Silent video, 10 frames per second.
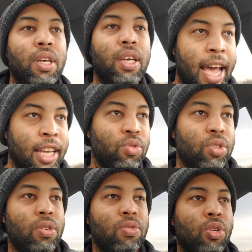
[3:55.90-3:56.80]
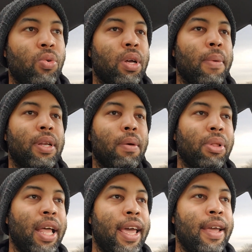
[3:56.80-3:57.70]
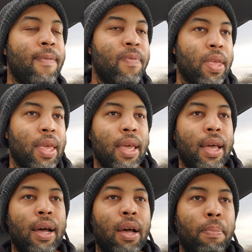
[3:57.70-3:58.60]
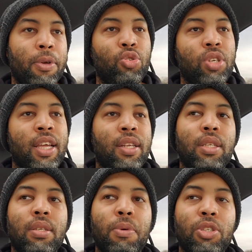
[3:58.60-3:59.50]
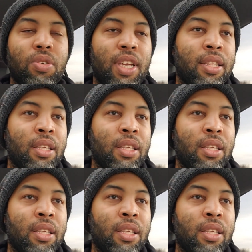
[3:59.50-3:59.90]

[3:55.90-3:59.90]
tax returns don't come into play, but you get